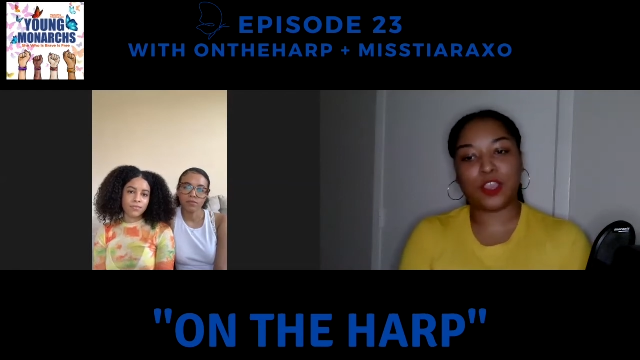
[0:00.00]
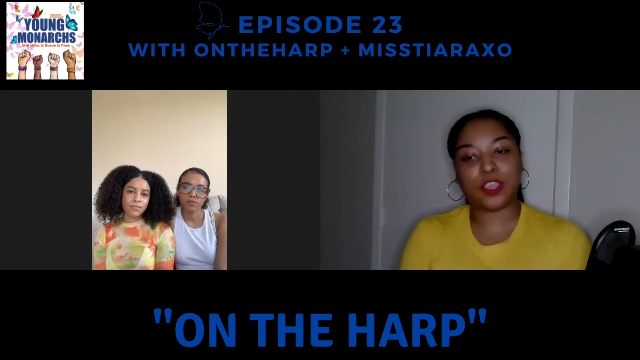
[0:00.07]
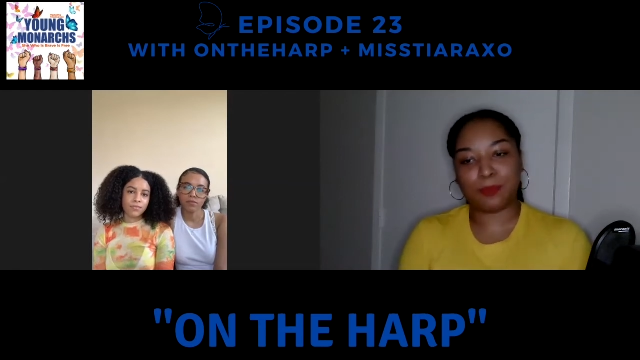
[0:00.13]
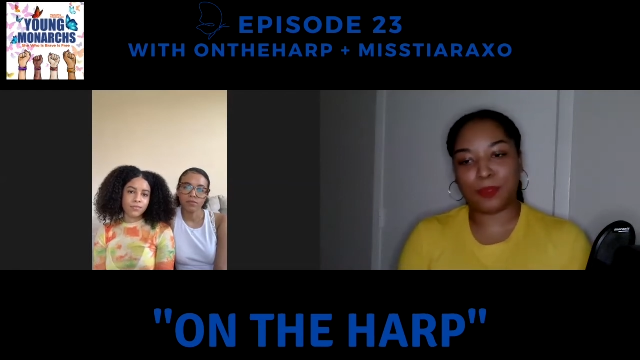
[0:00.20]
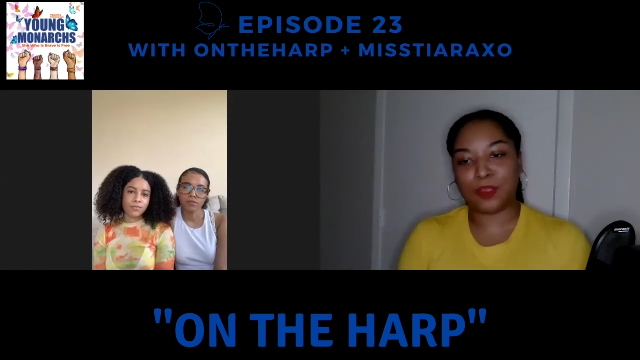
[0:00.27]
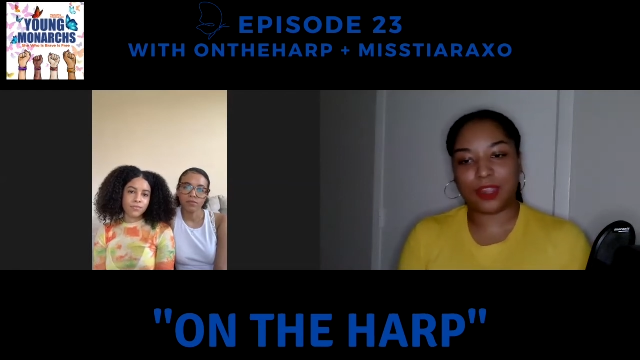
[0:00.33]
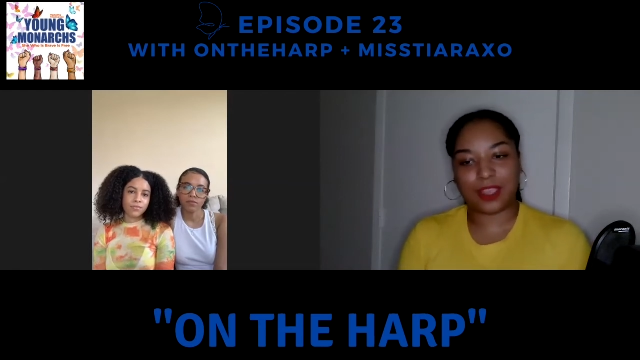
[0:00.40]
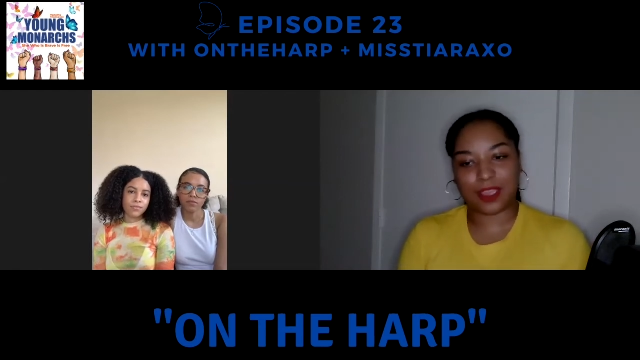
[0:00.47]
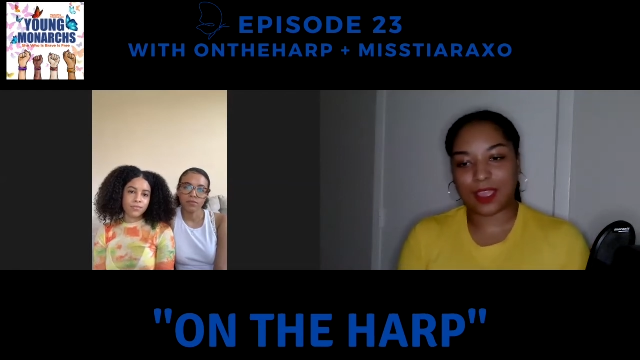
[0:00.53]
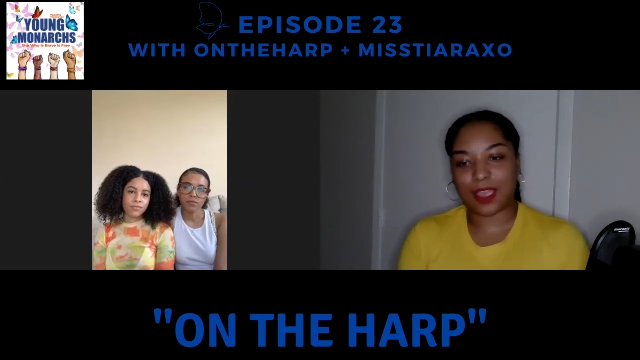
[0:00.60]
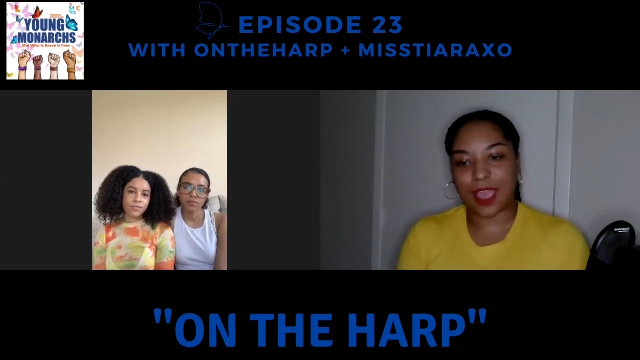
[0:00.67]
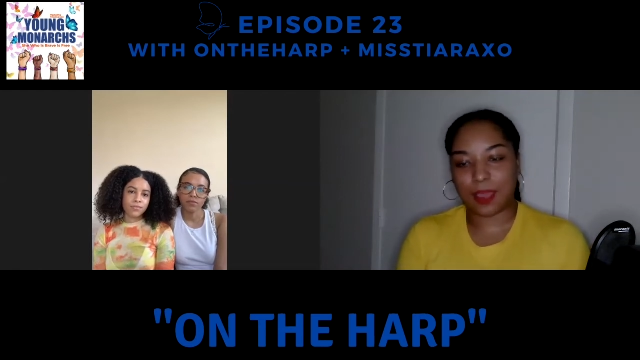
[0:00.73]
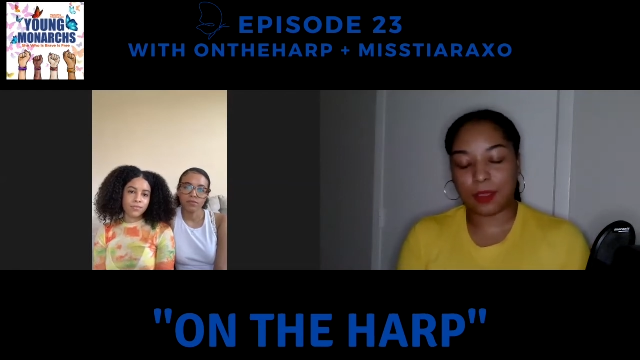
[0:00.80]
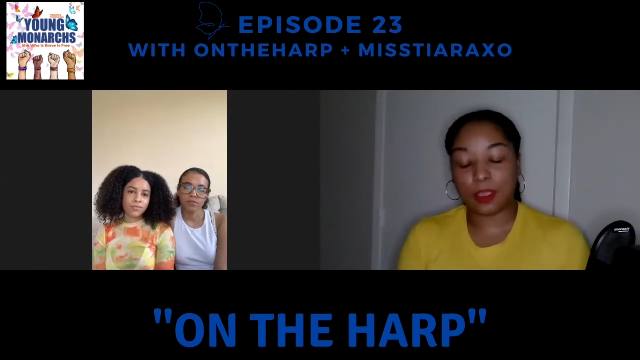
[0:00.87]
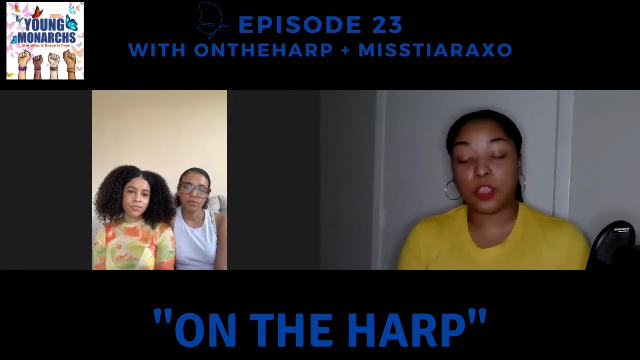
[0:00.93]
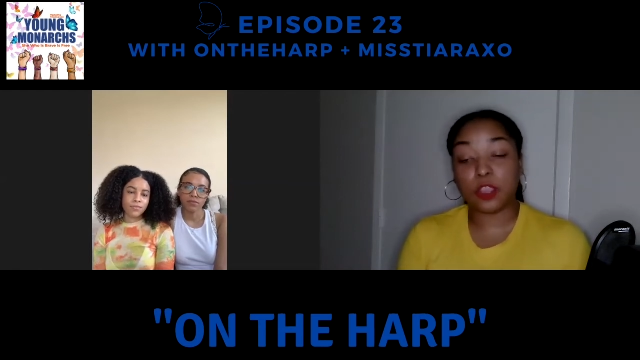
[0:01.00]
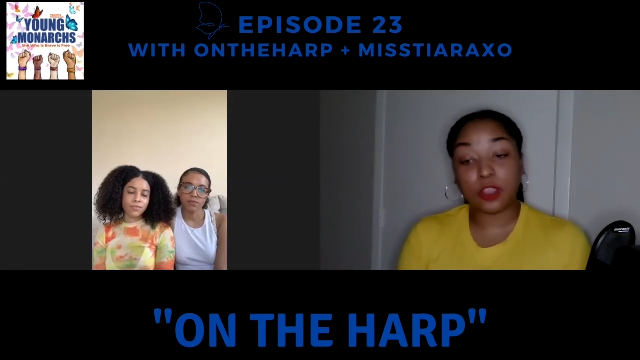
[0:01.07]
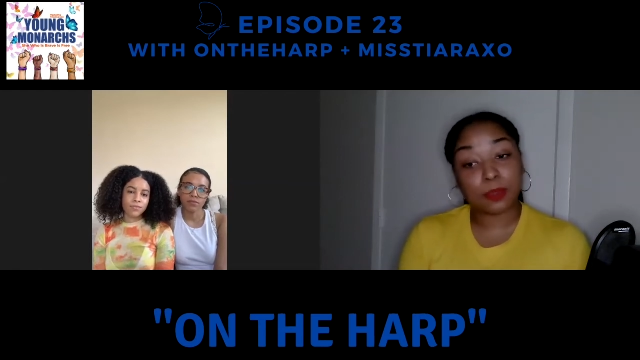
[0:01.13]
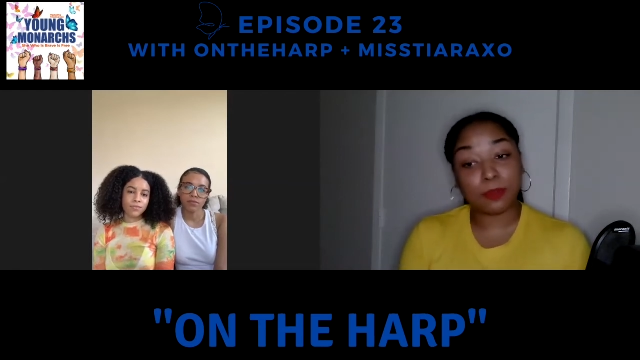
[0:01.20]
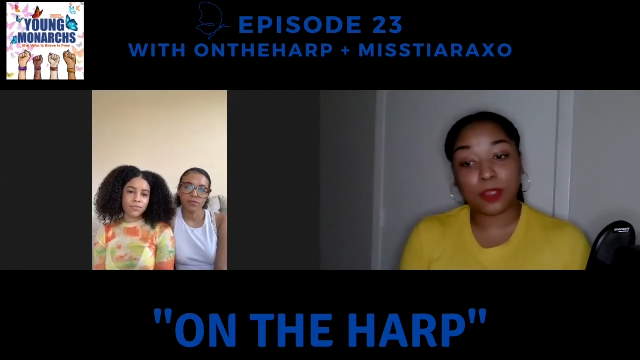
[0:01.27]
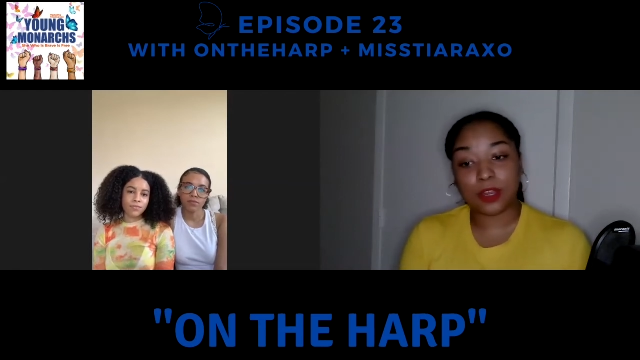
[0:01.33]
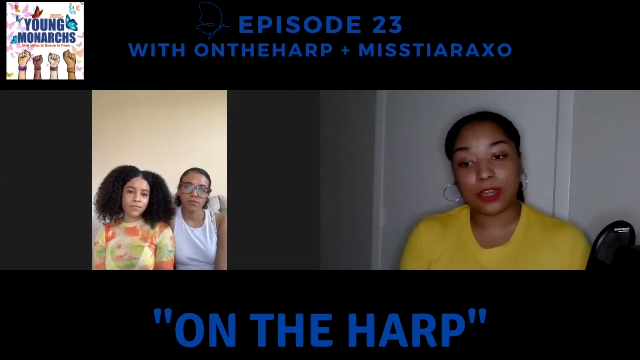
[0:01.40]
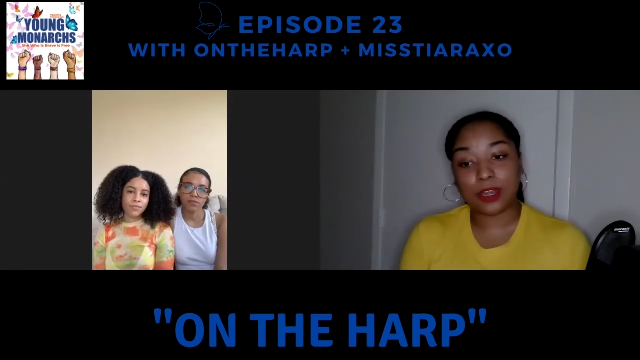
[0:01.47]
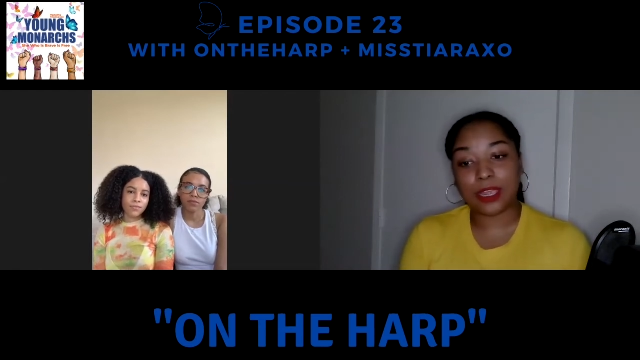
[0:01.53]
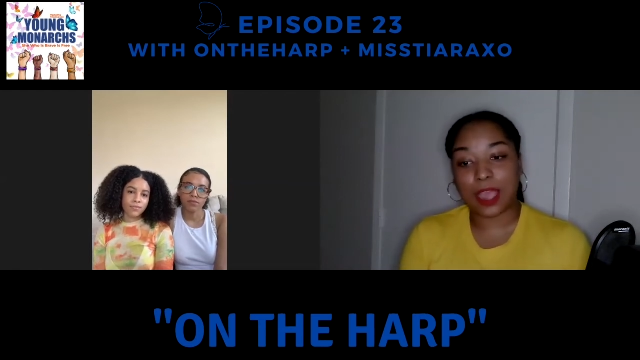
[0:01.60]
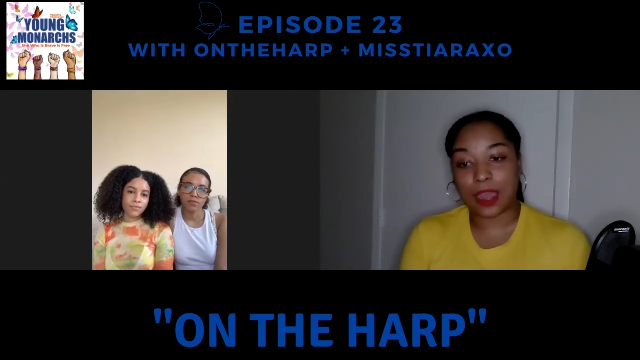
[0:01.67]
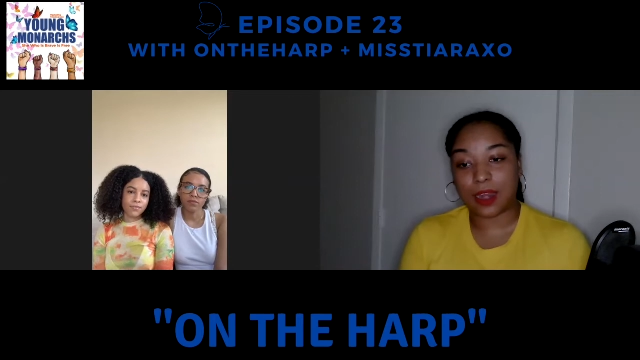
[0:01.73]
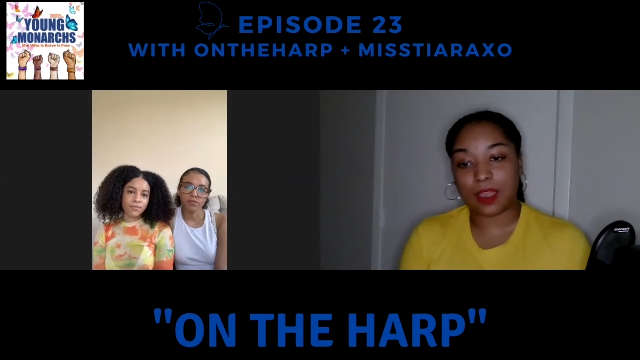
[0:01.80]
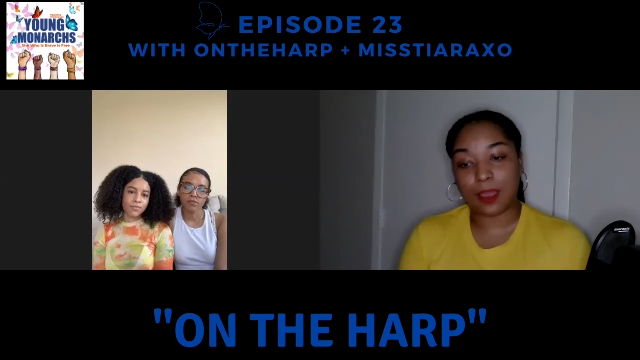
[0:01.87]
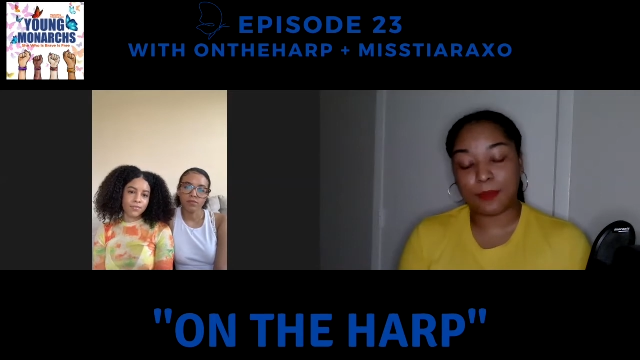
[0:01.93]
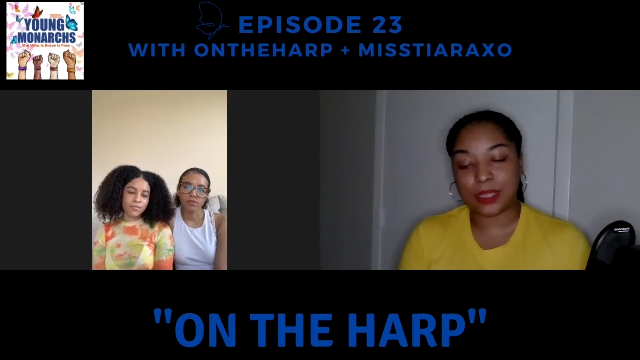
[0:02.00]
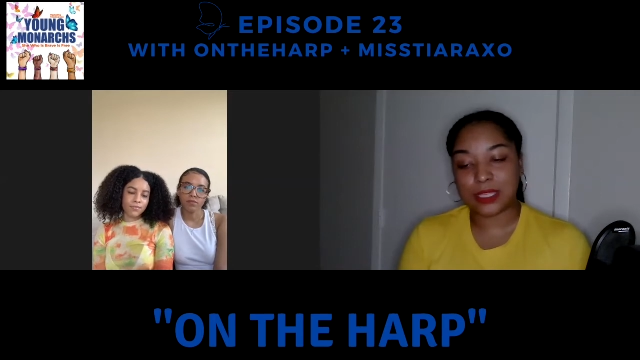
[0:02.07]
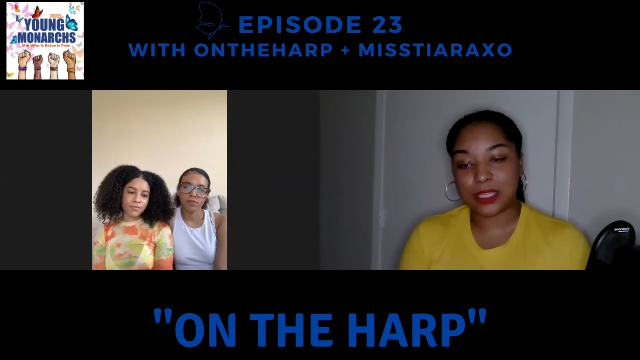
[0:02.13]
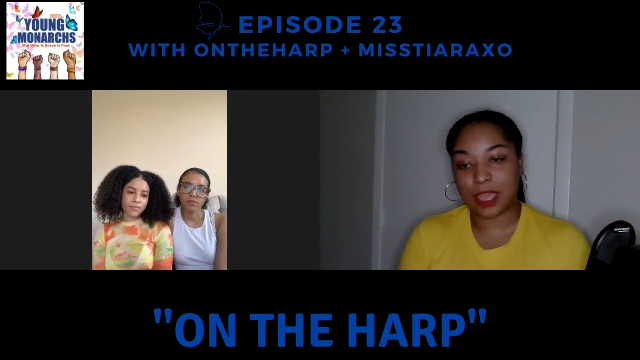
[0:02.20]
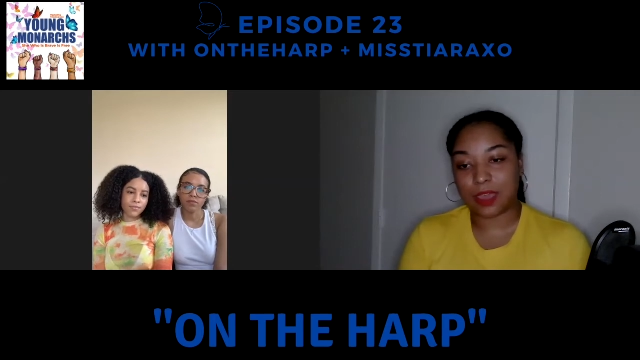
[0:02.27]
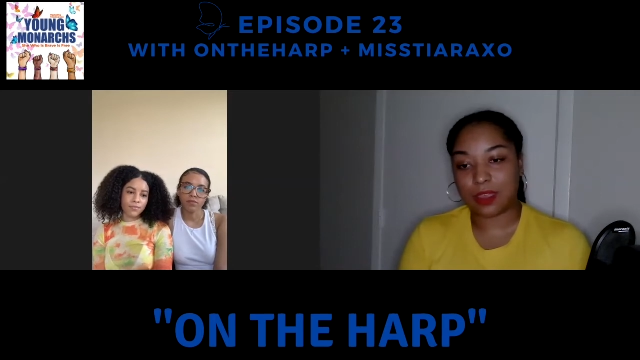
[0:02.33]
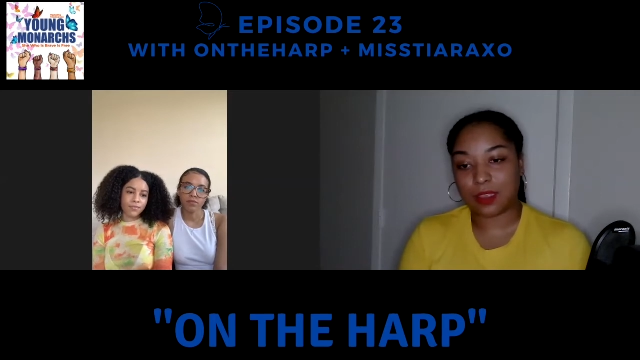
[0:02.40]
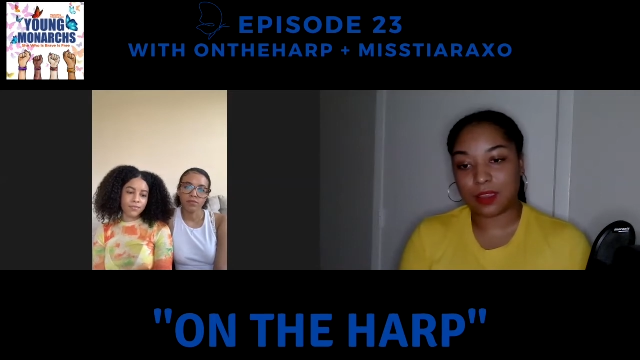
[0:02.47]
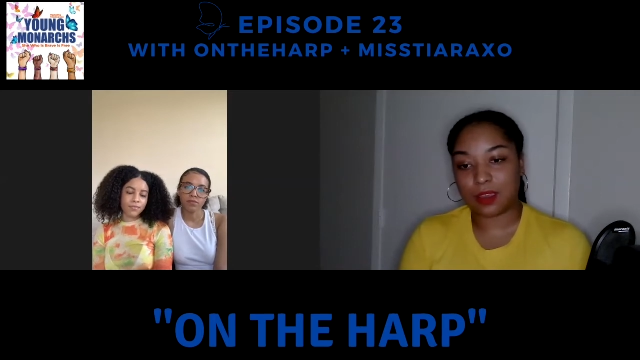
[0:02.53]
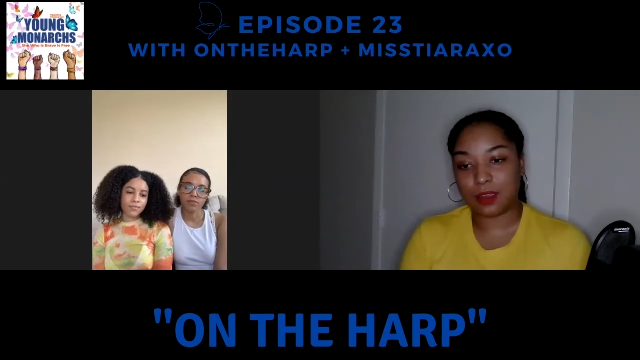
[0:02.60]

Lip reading: community kind of coming together?